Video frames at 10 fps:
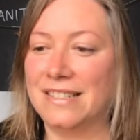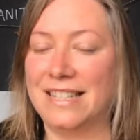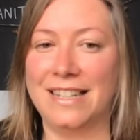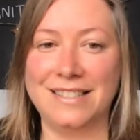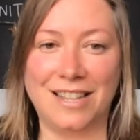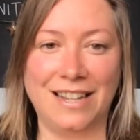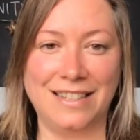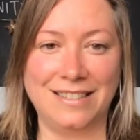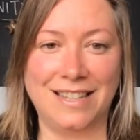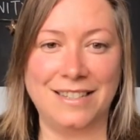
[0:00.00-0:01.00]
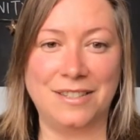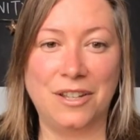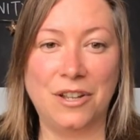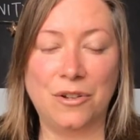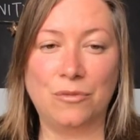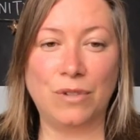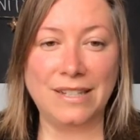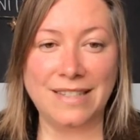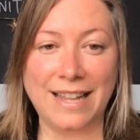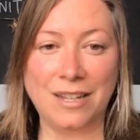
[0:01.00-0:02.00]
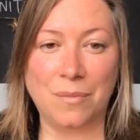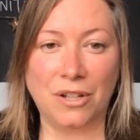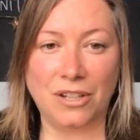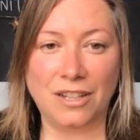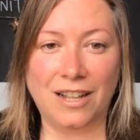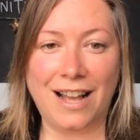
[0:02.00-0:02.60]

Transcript: see a sign that says recyclable,